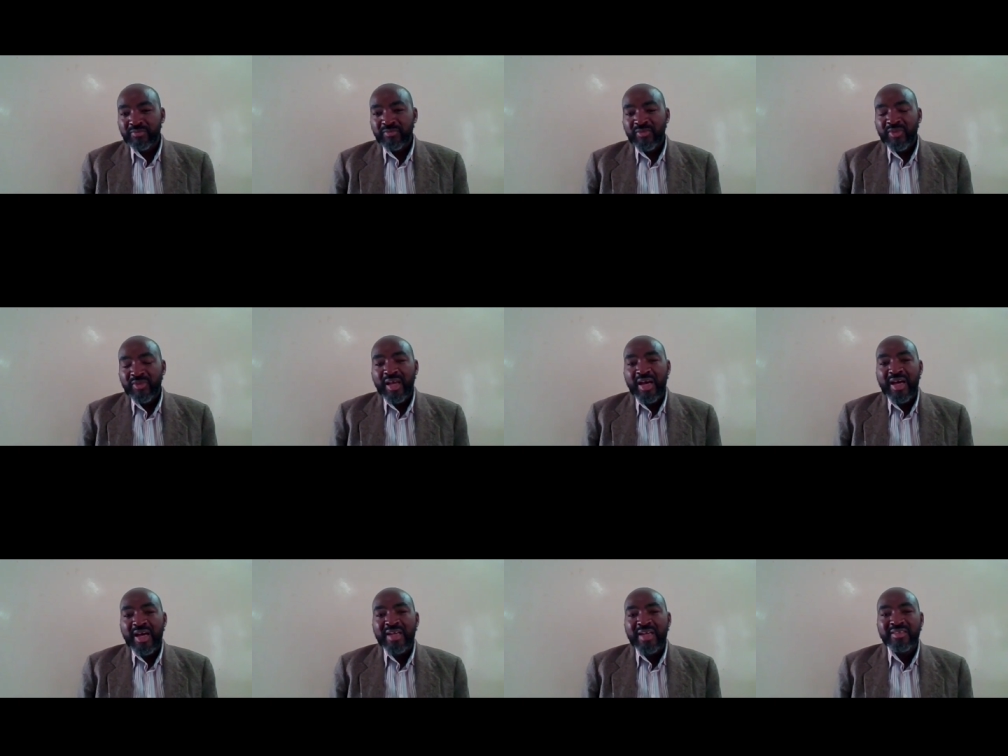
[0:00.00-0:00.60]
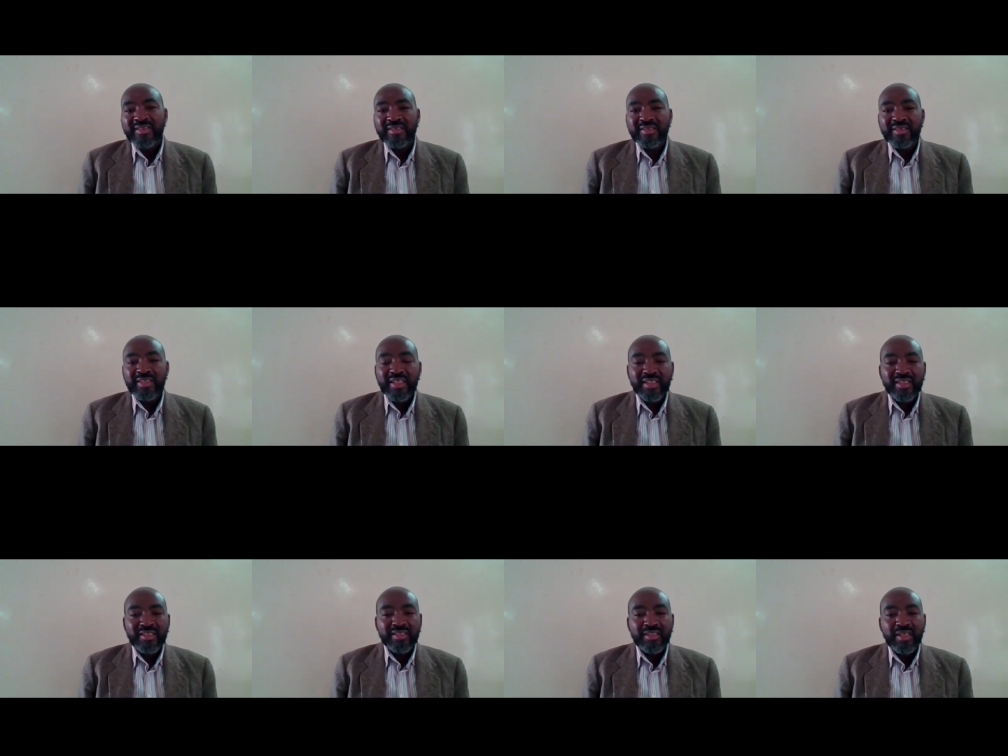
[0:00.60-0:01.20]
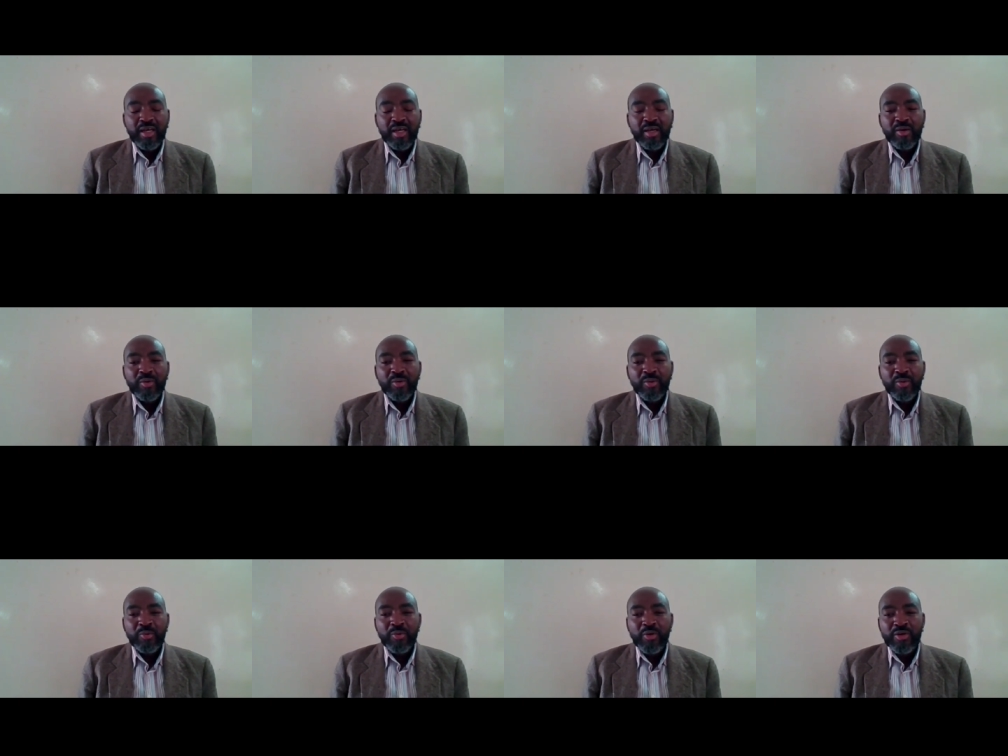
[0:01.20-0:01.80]
Mm-hmm. A teen
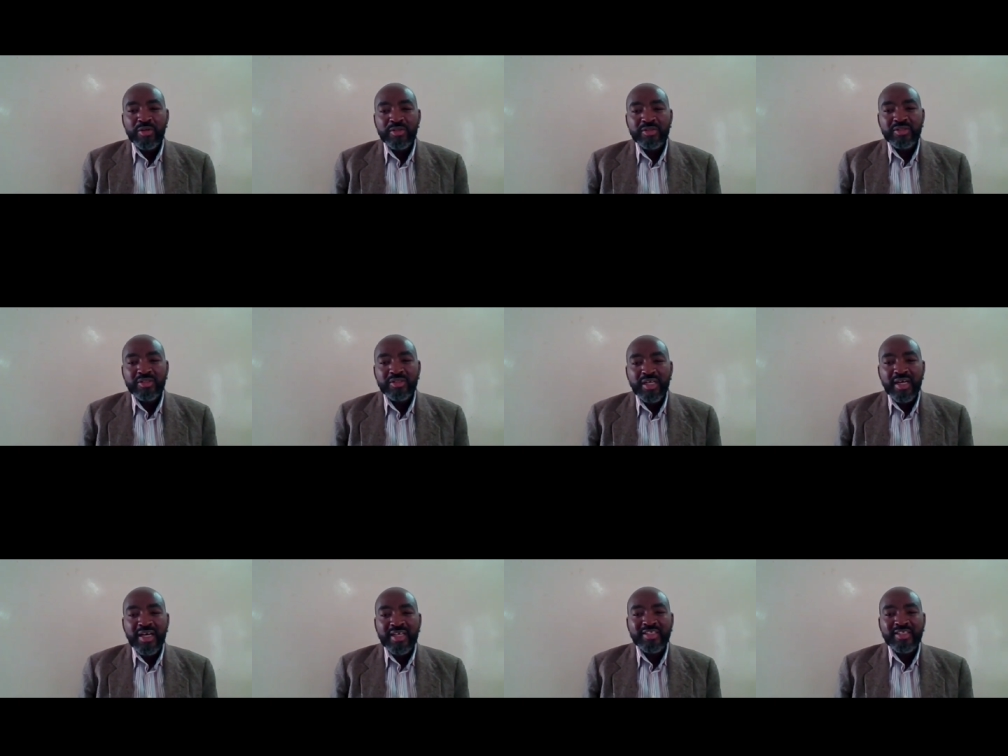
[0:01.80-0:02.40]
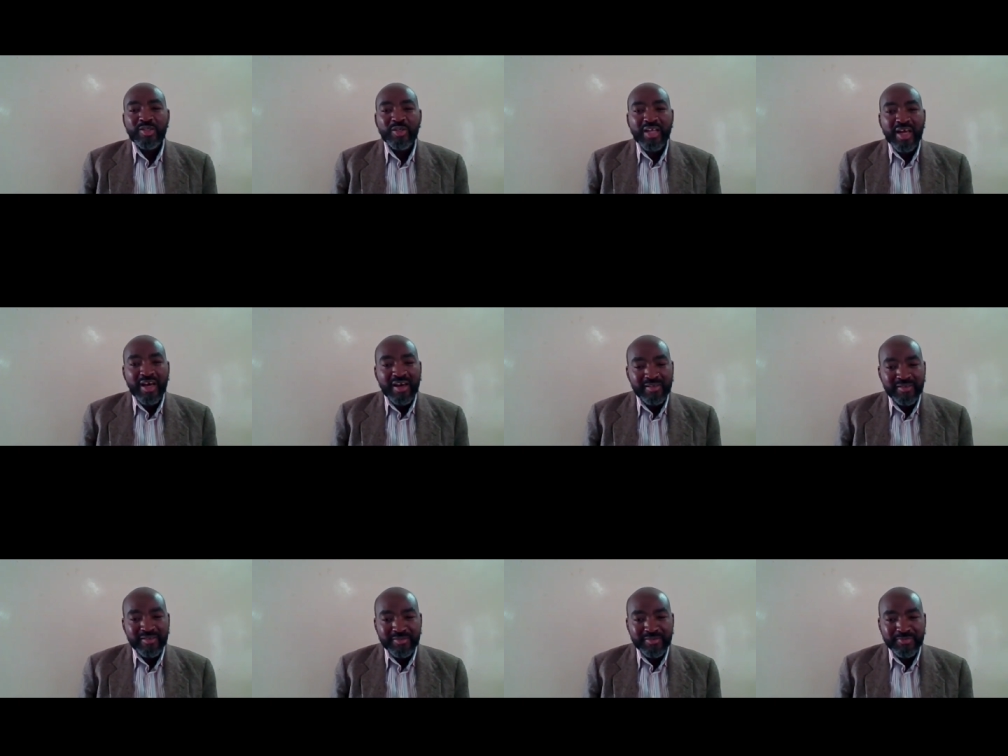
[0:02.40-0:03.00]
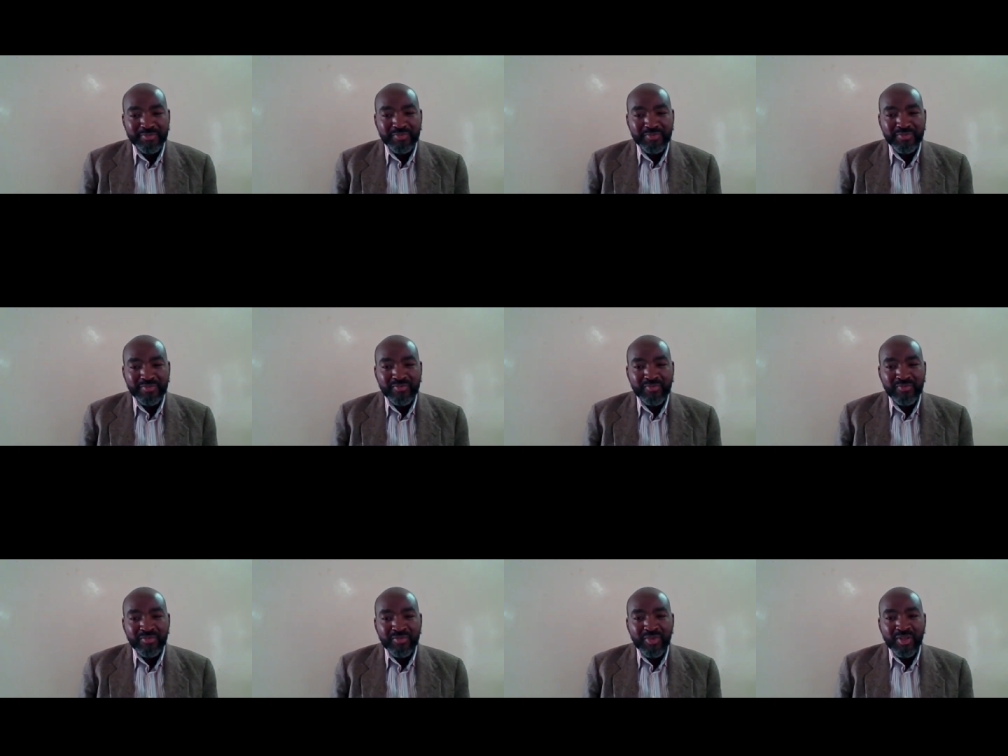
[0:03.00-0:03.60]
wants a soda,
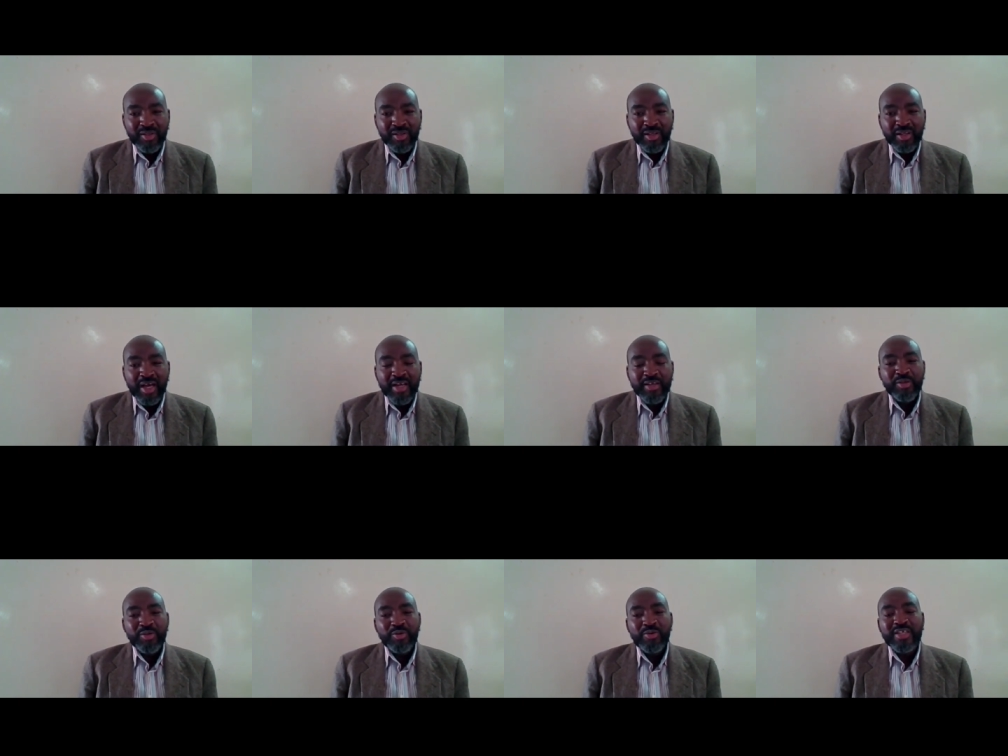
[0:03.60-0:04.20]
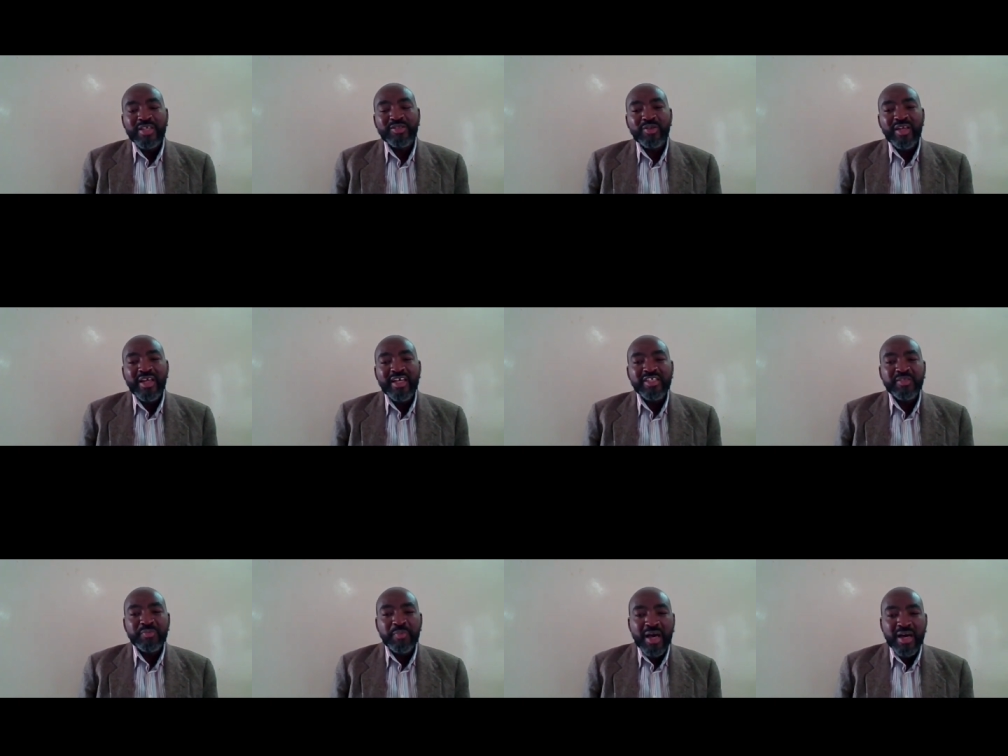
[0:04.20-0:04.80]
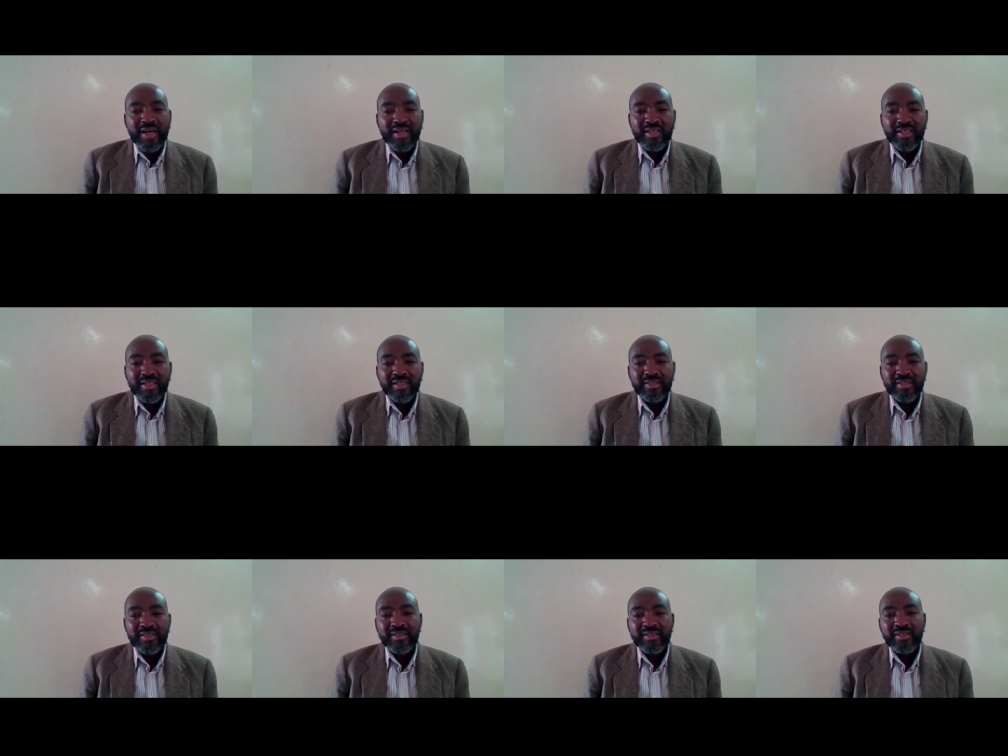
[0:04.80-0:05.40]
but you know a soda is bad.
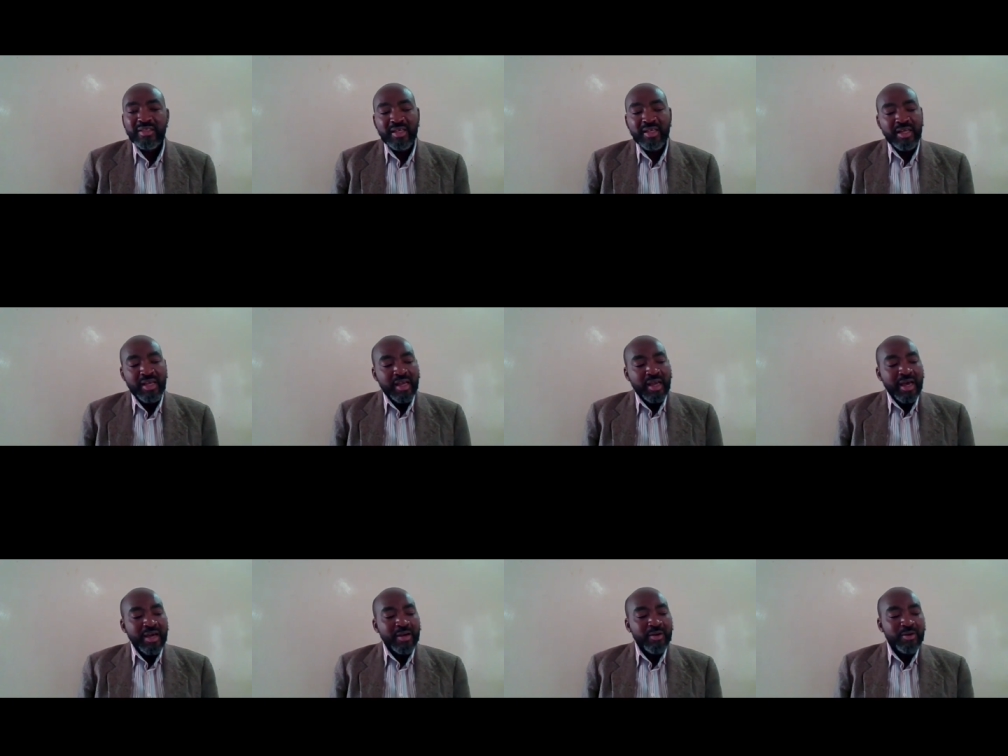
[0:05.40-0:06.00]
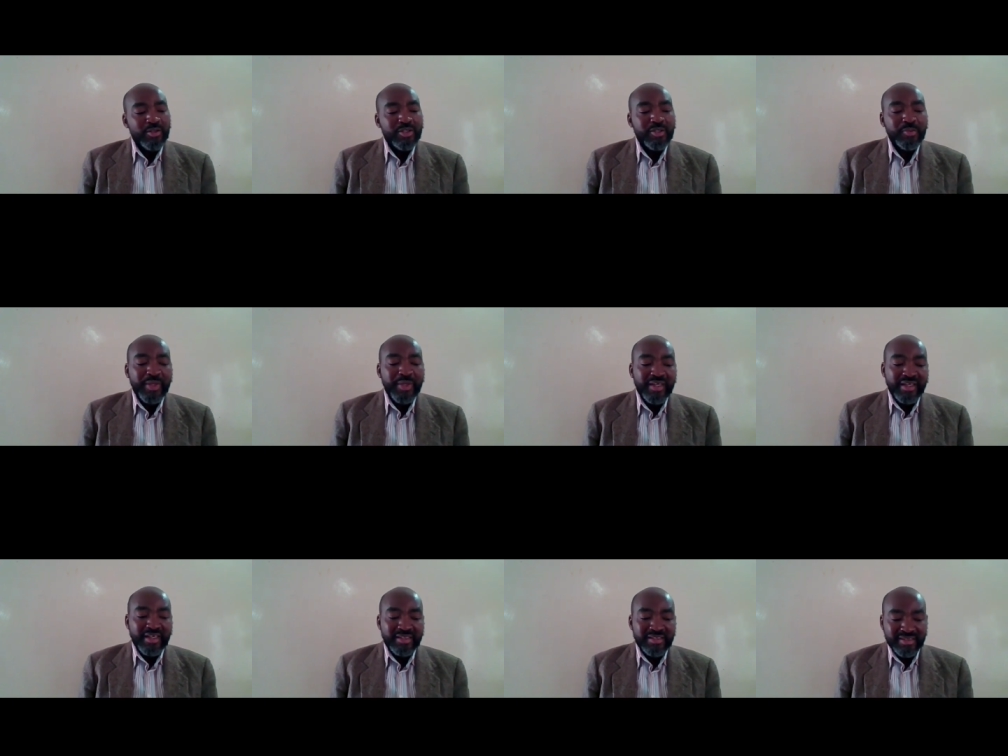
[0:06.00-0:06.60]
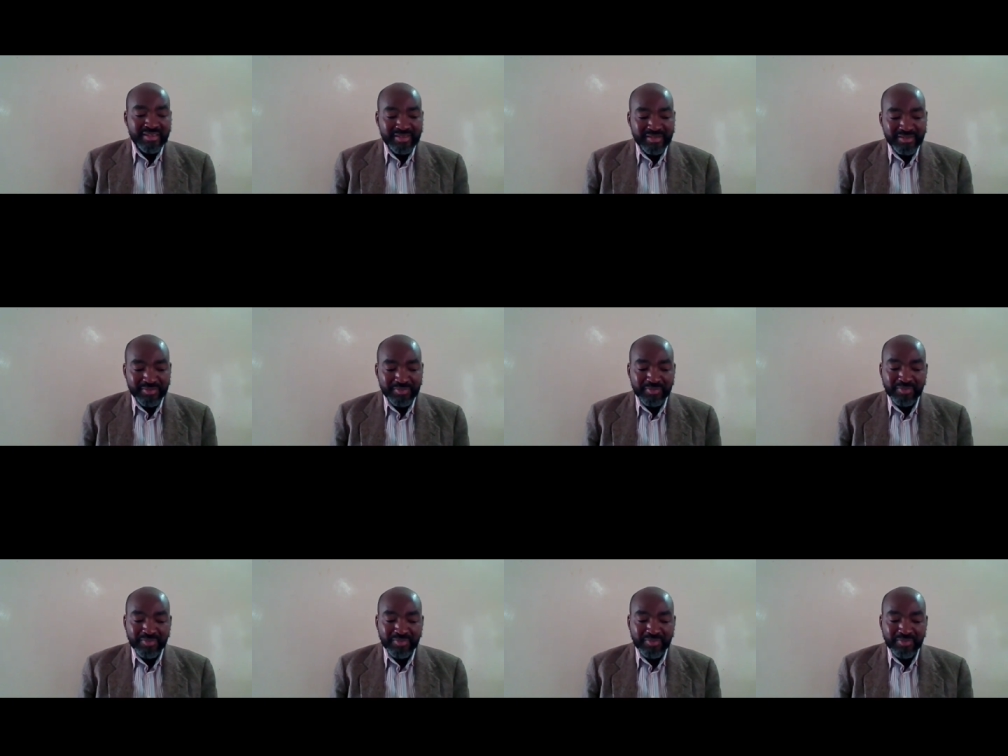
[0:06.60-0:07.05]
A good parent